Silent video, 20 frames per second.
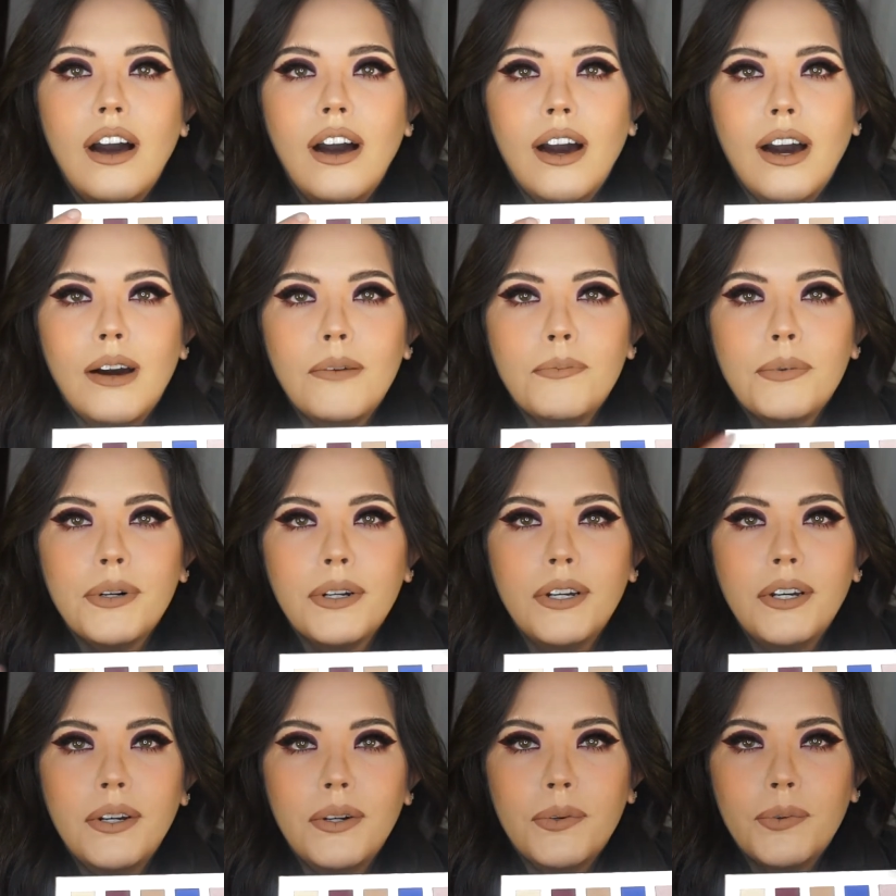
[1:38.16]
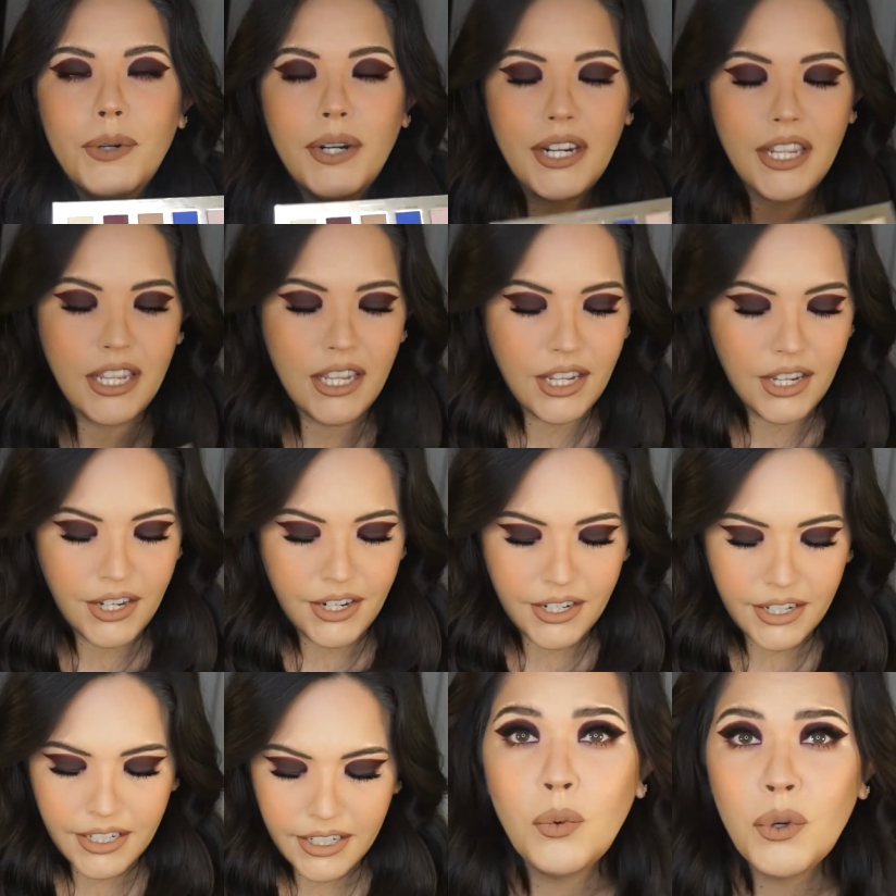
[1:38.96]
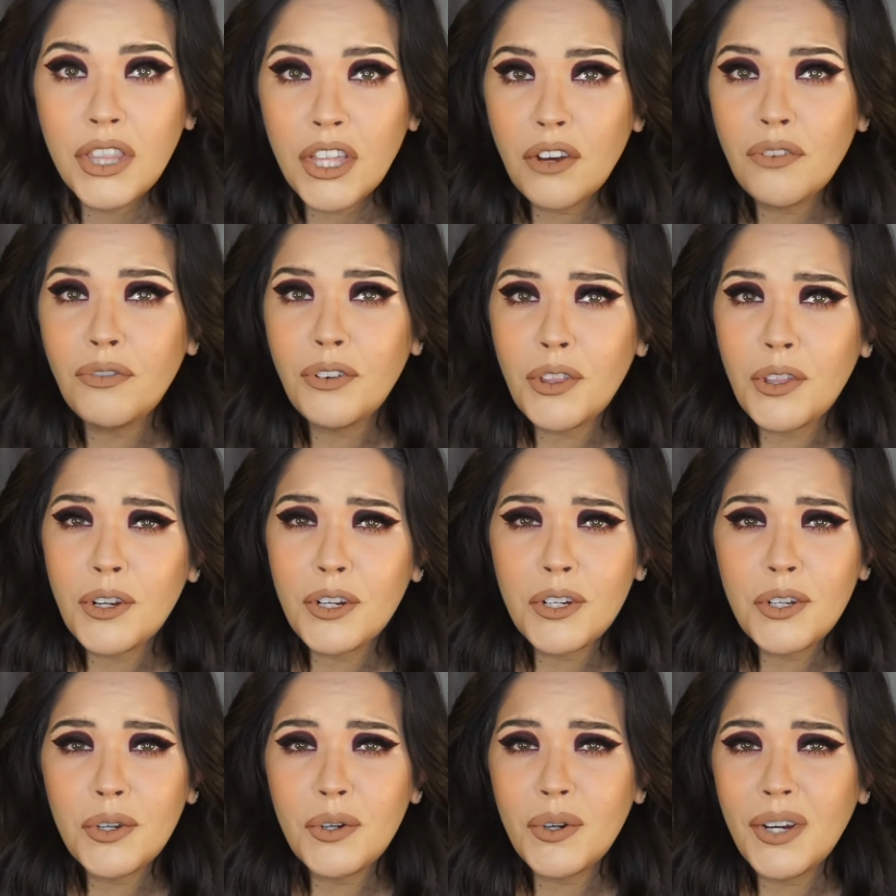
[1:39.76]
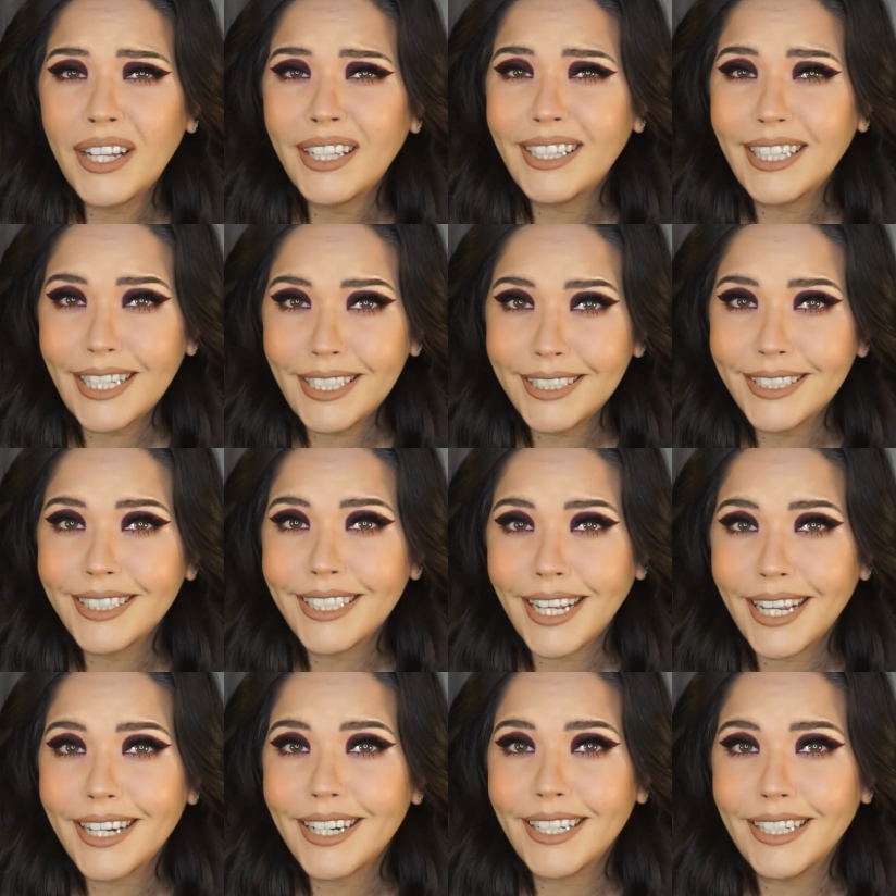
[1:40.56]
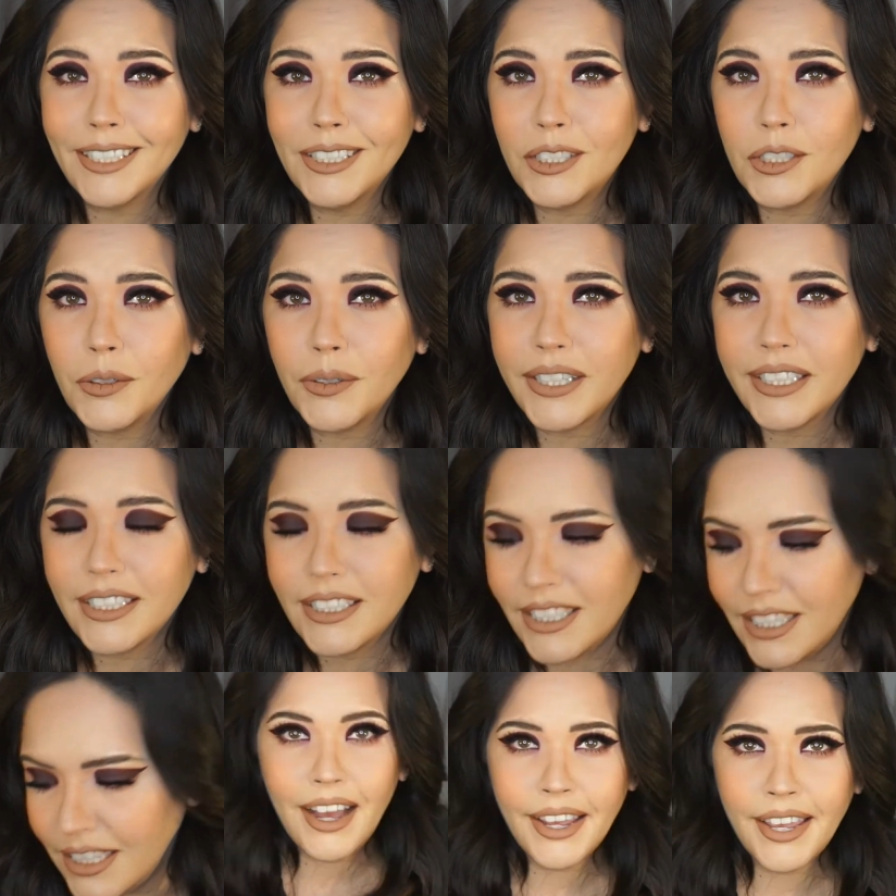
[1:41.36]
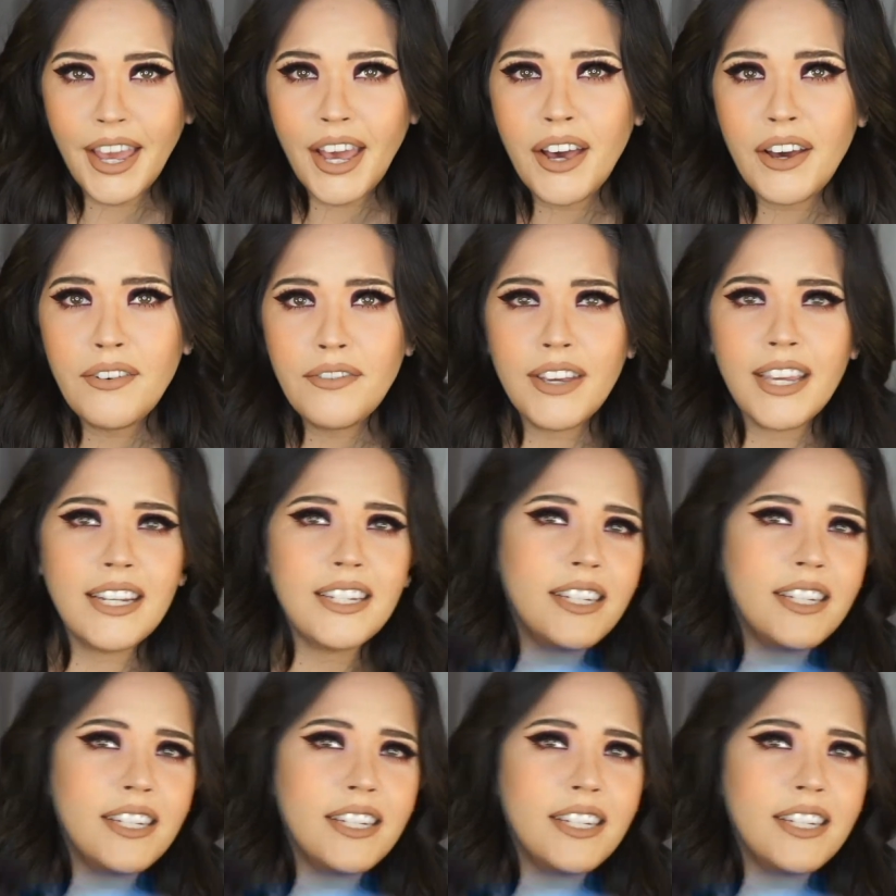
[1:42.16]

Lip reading: opera right here. Without further ado, let's get into it. I have a